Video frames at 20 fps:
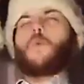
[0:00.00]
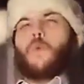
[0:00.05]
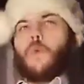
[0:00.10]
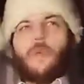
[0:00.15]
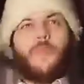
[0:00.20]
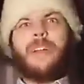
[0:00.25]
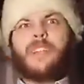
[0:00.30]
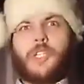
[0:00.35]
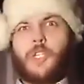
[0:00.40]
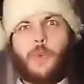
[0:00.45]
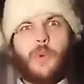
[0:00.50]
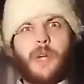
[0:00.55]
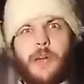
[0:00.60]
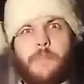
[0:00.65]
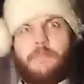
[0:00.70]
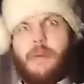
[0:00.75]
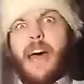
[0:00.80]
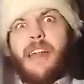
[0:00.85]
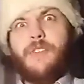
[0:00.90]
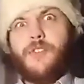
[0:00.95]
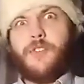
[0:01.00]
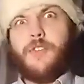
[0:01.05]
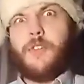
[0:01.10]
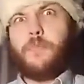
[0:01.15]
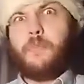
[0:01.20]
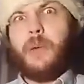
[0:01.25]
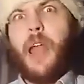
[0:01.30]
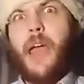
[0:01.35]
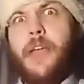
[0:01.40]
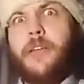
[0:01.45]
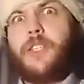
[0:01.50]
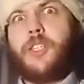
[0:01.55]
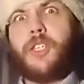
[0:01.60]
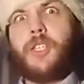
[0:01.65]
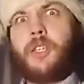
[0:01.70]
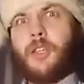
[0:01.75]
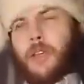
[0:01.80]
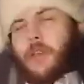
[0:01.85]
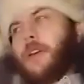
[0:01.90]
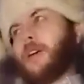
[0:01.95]
went to an abandoned
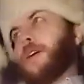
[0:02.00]
place.